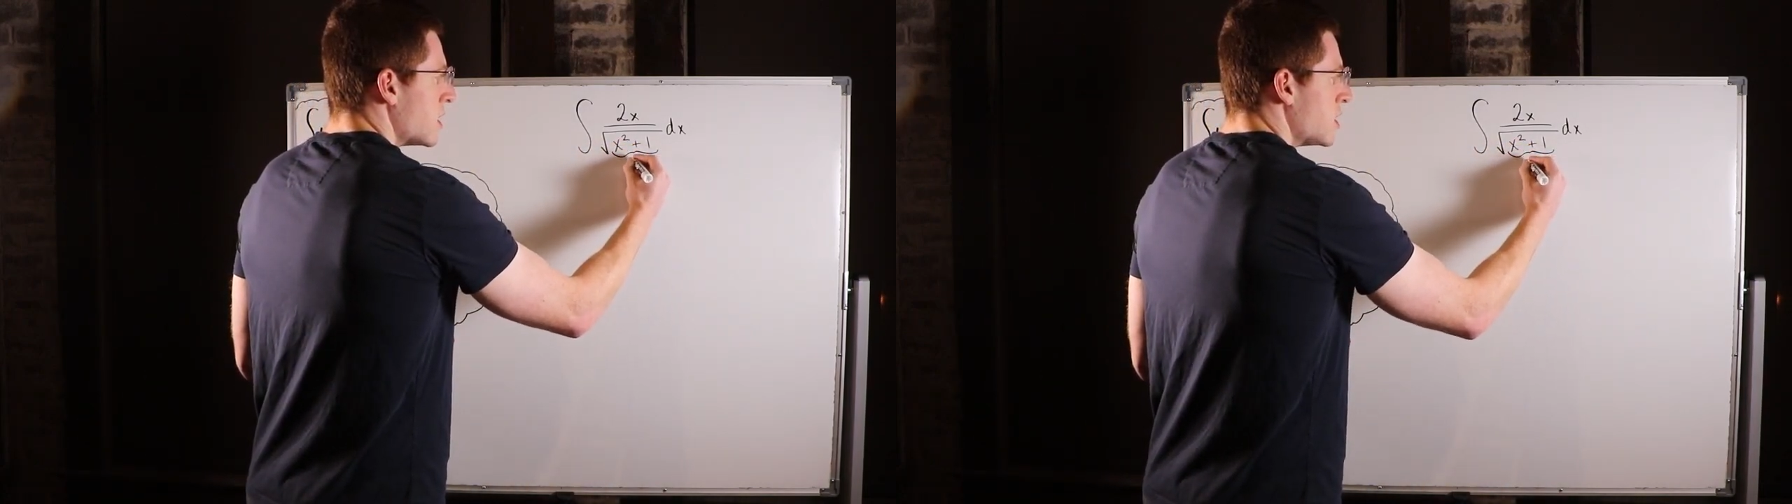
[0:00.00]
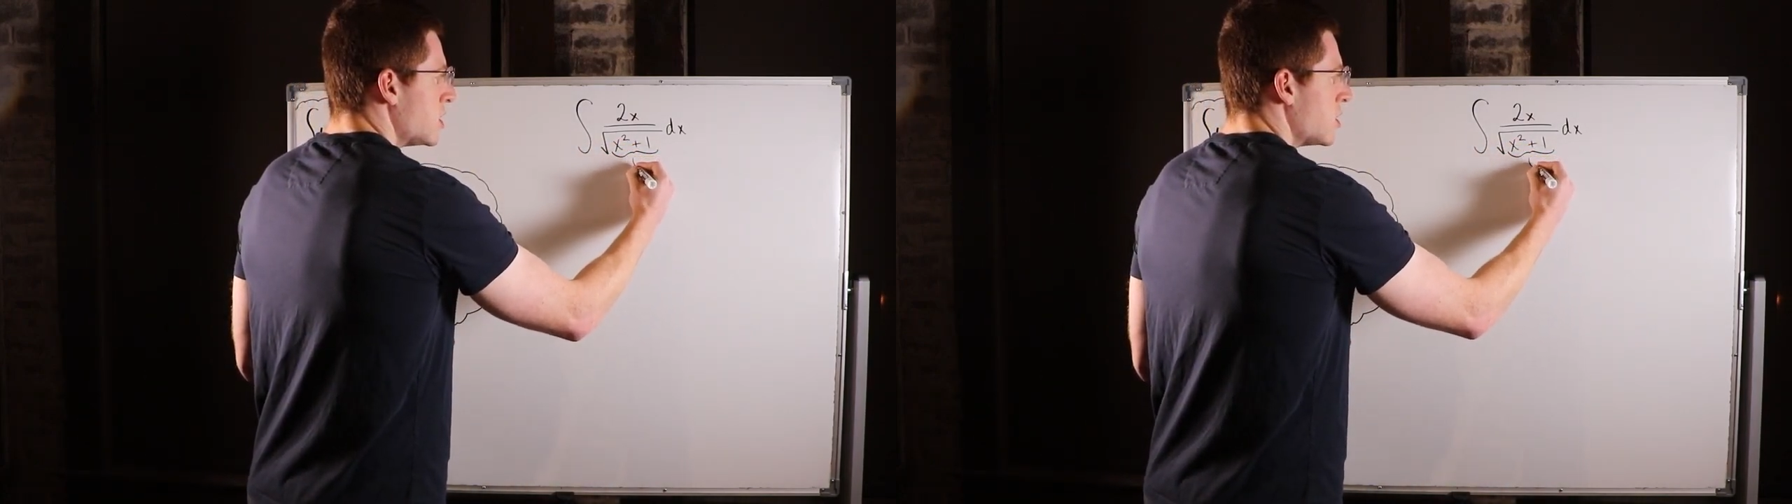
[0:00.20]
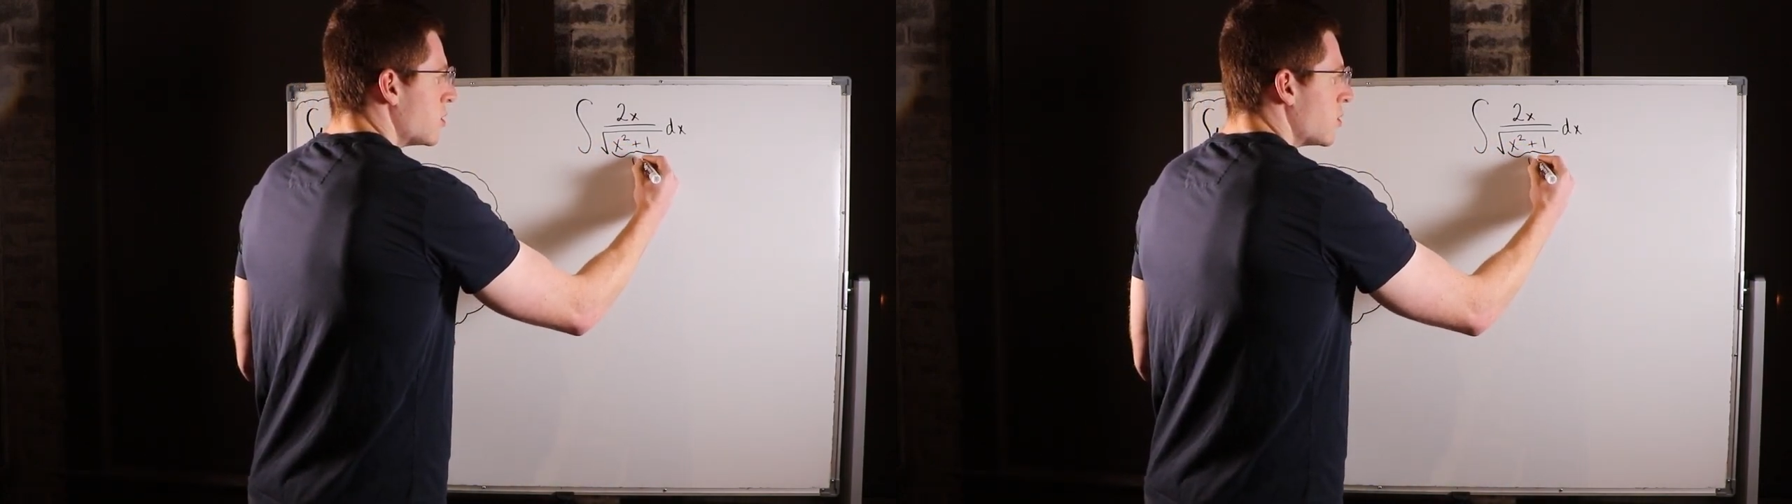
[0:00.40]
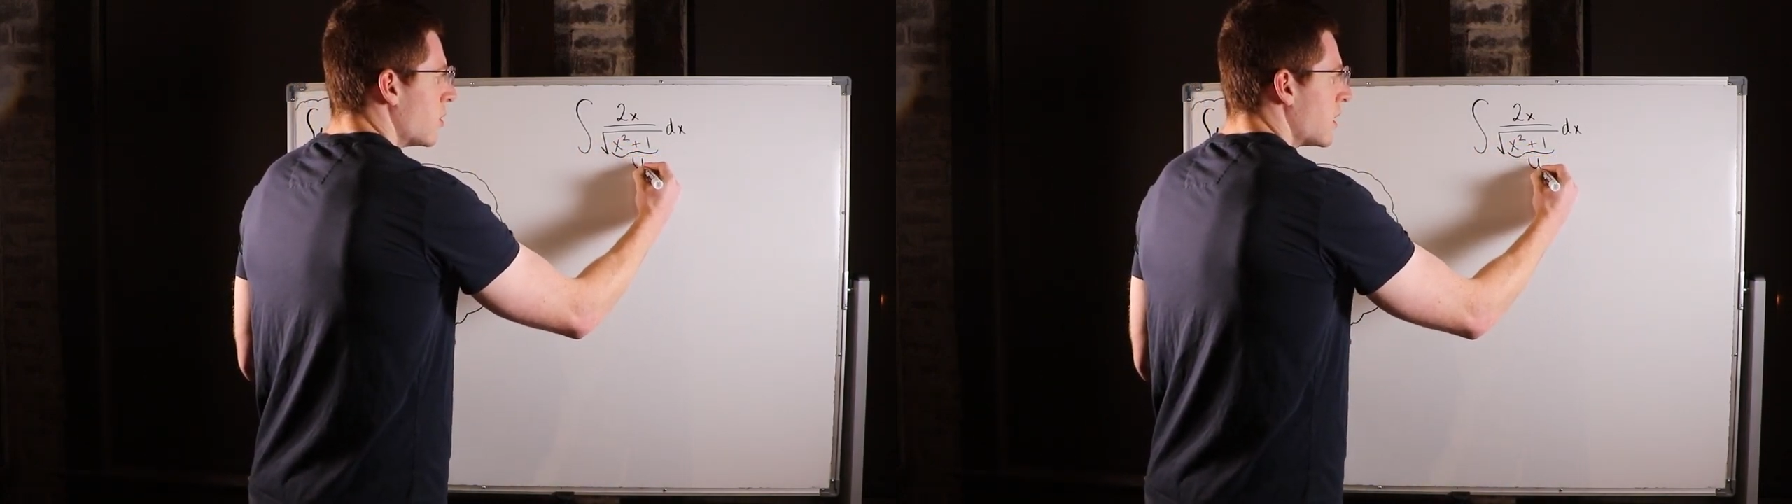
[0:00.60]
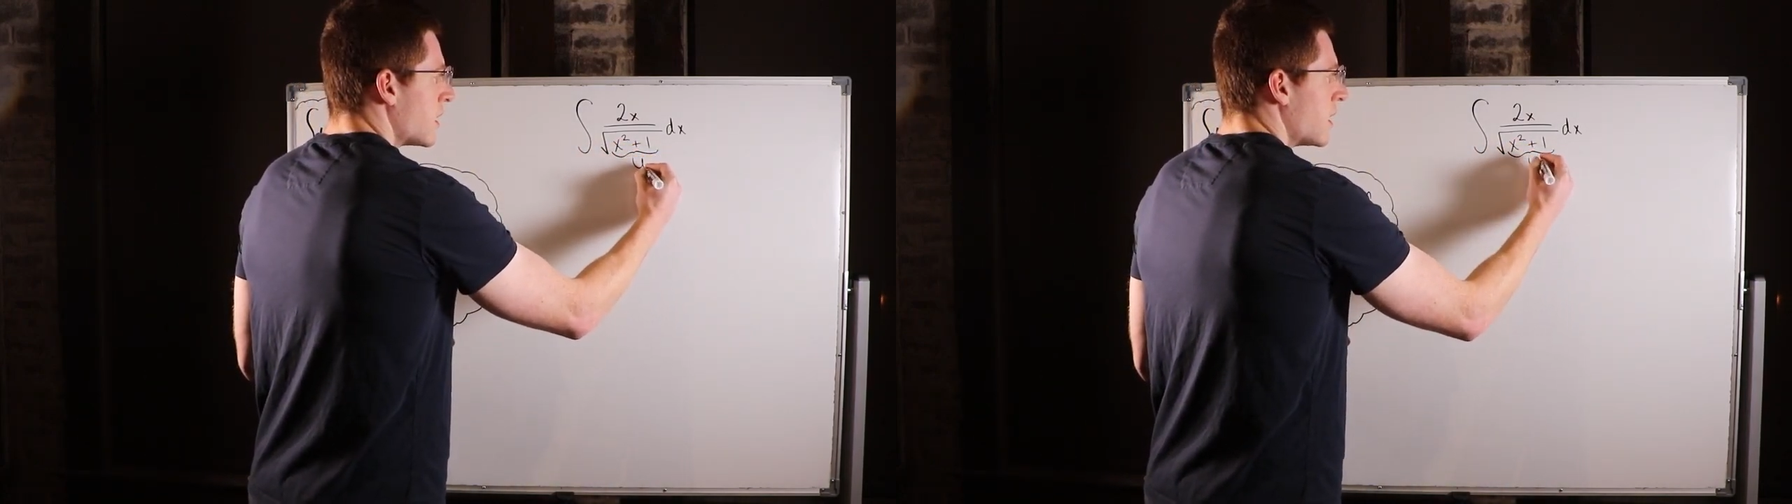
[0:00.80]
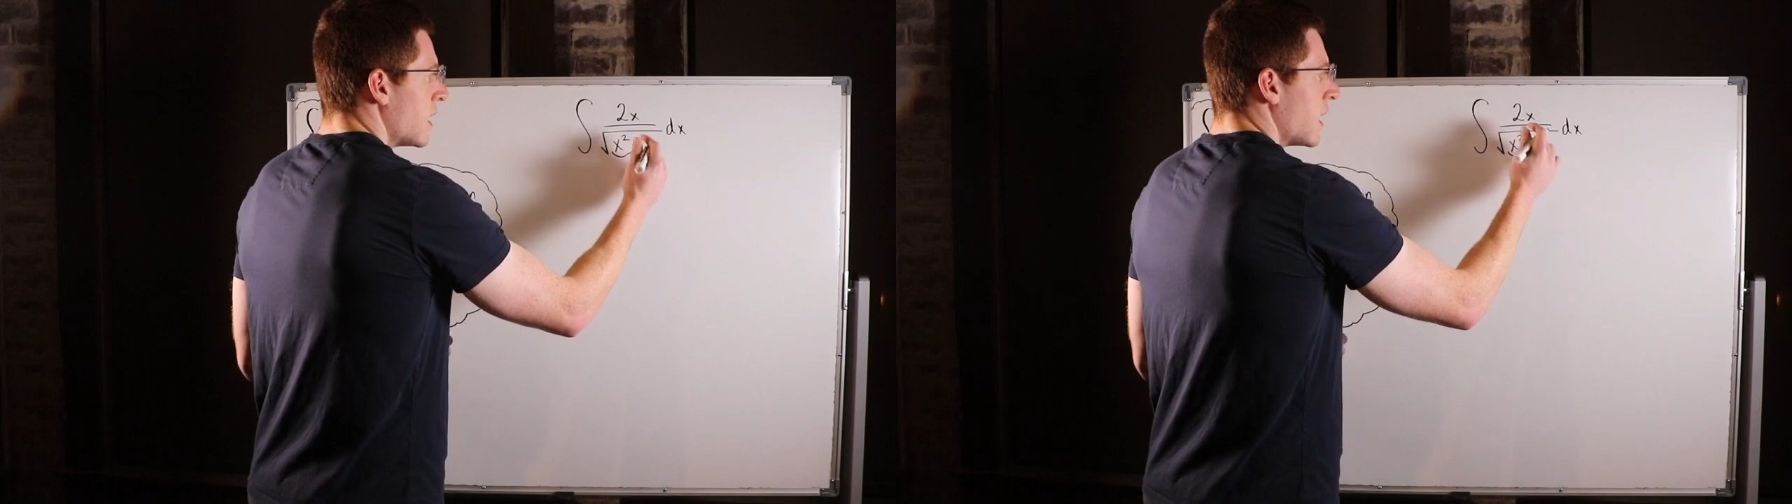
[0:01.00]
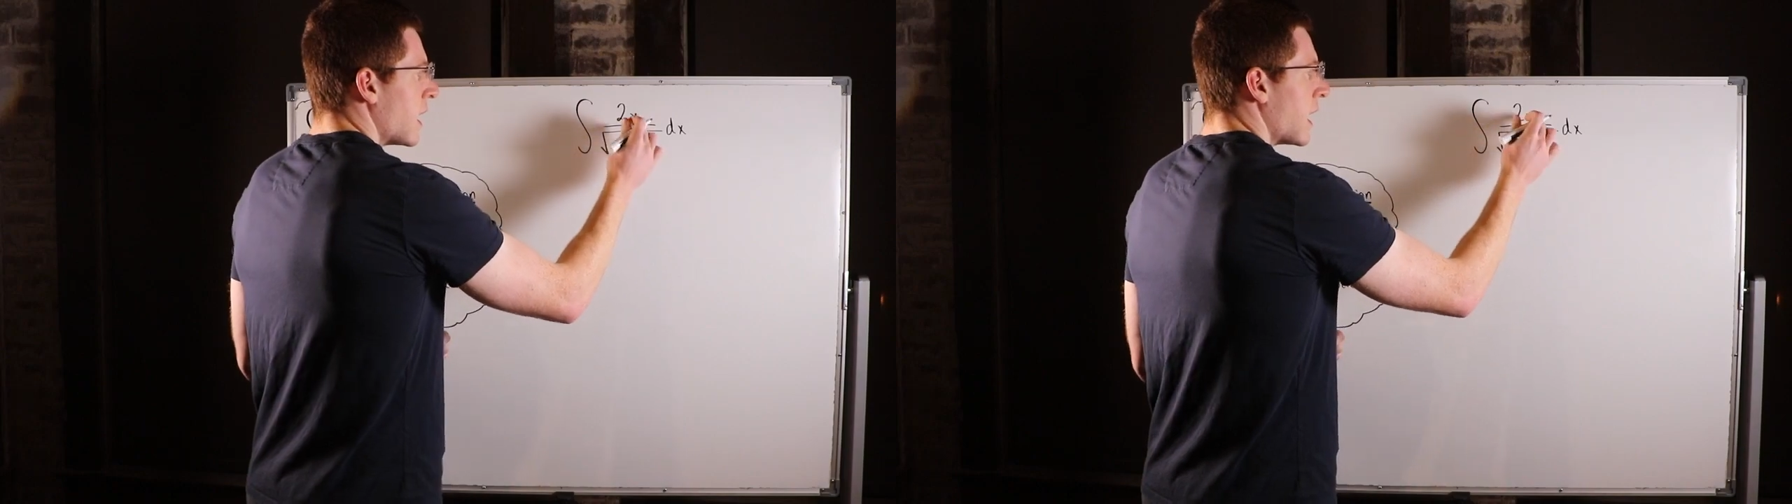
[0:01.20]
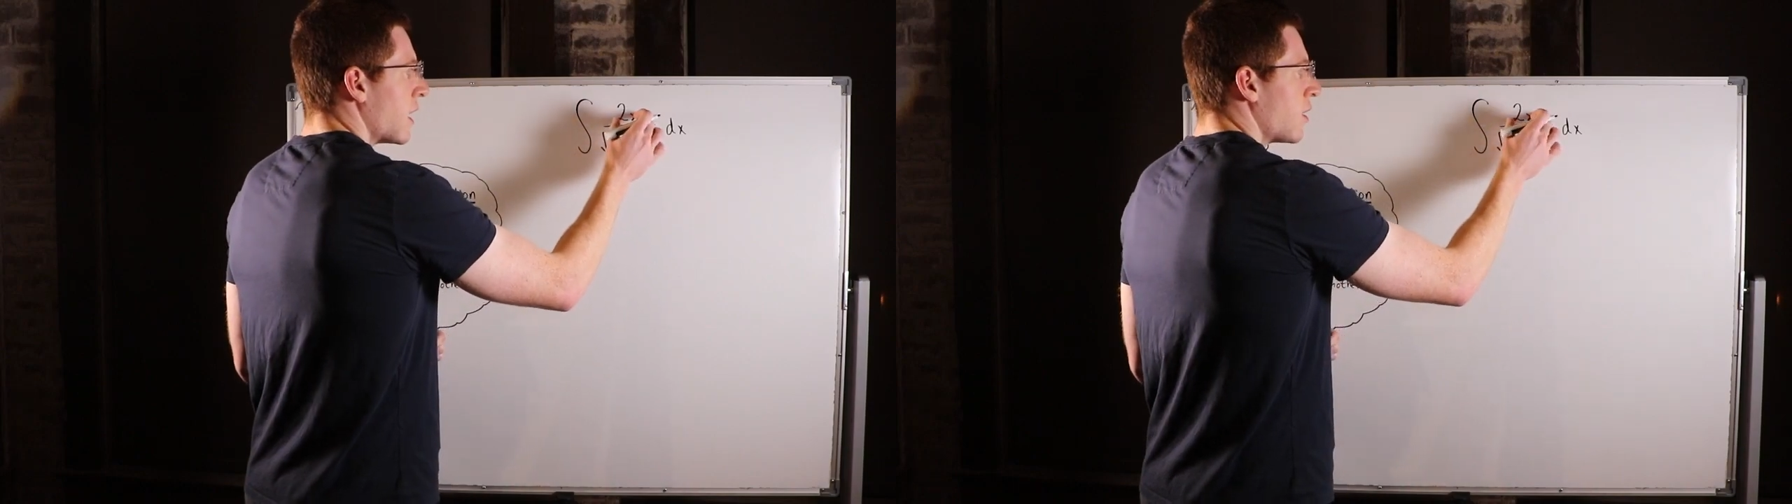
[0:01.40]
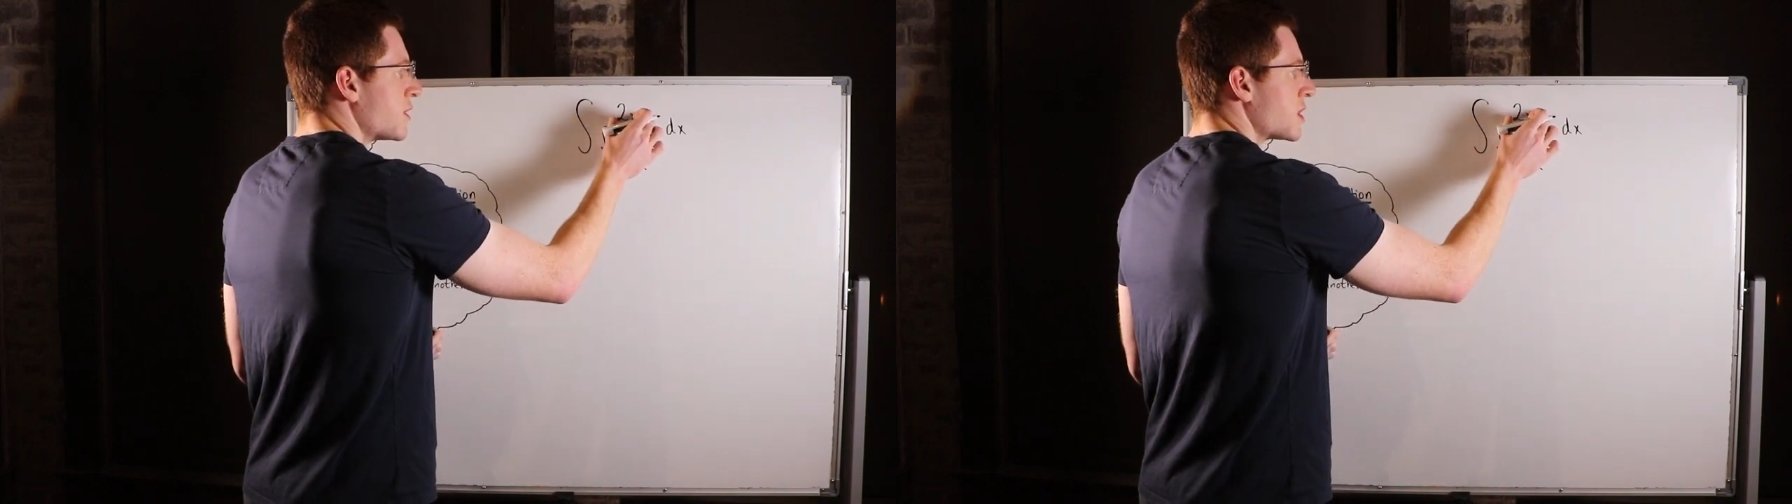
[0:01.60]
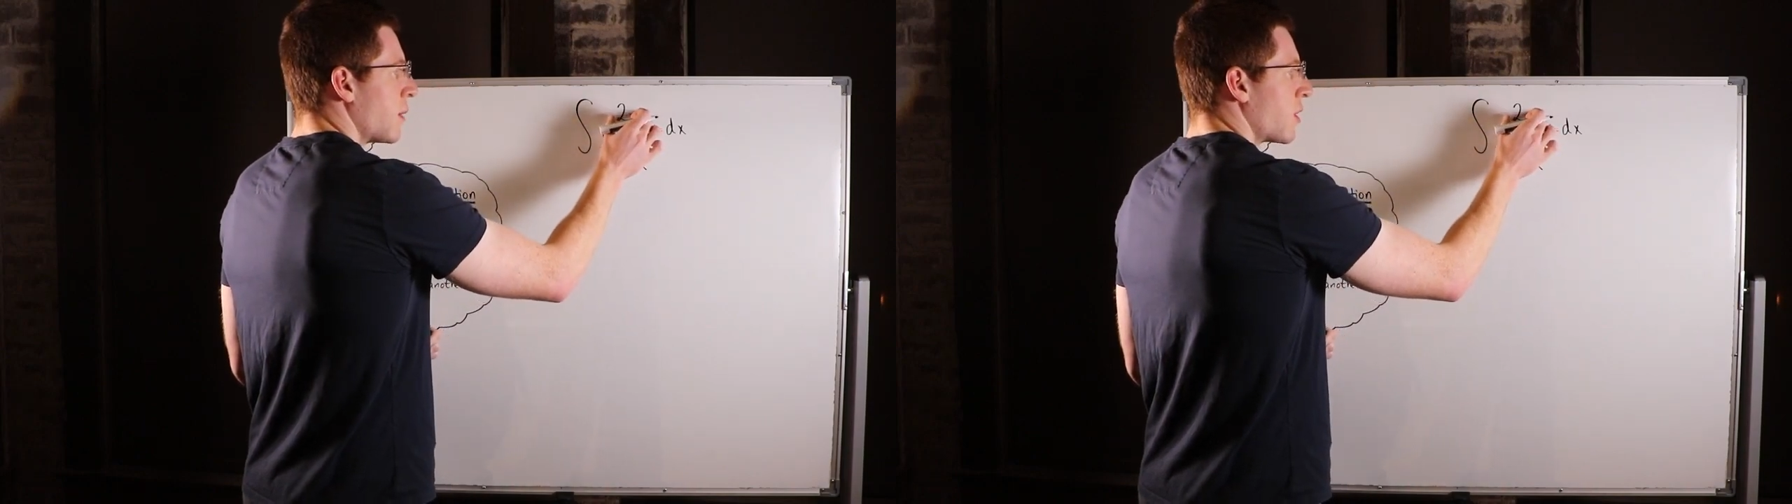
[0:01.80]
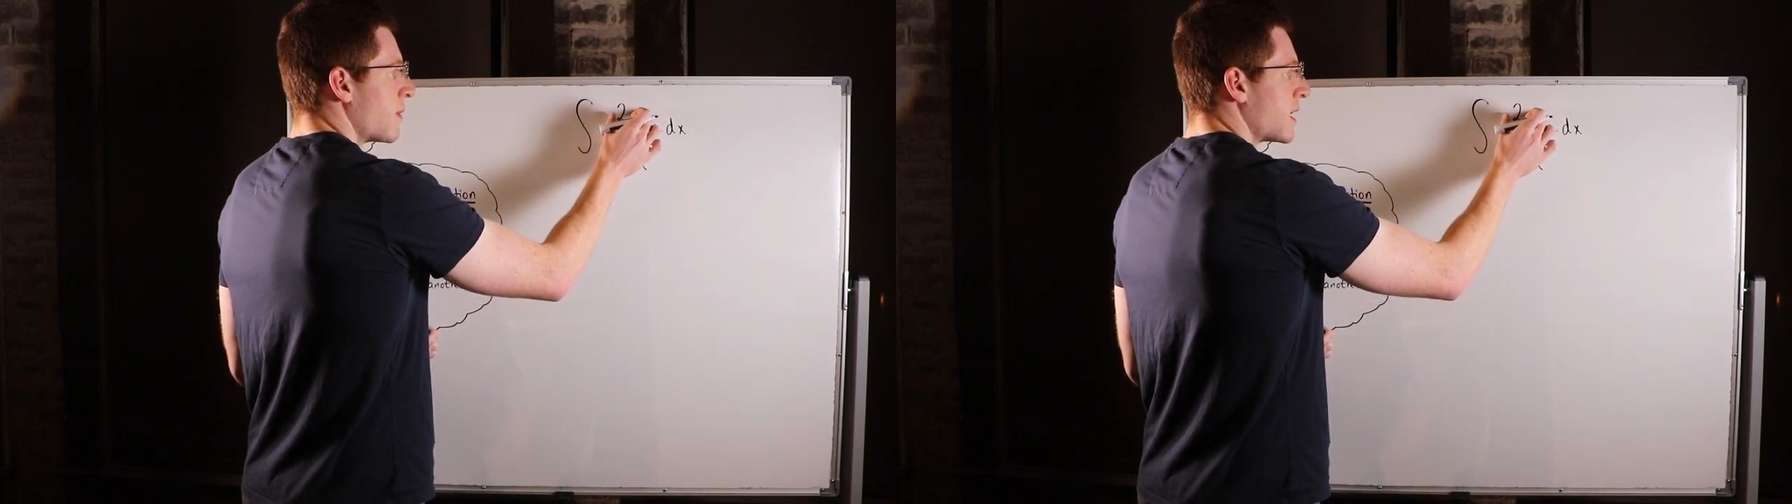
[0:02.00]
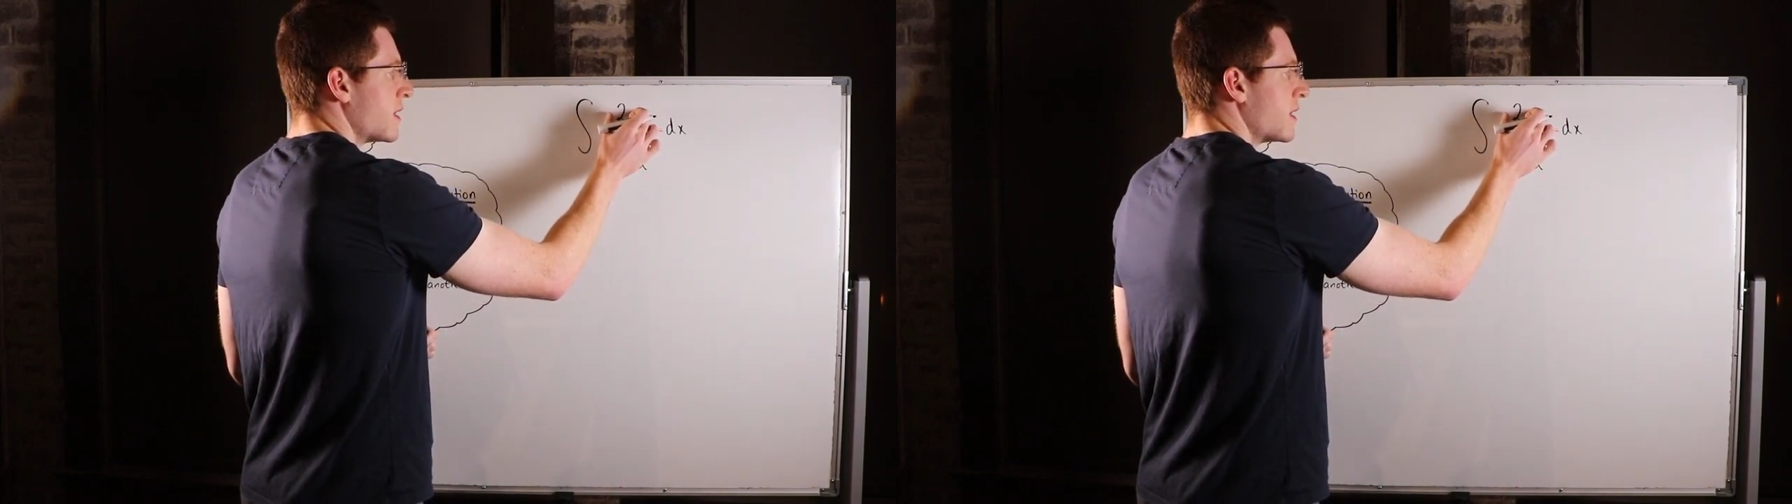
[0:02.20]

u, and obviously I want to make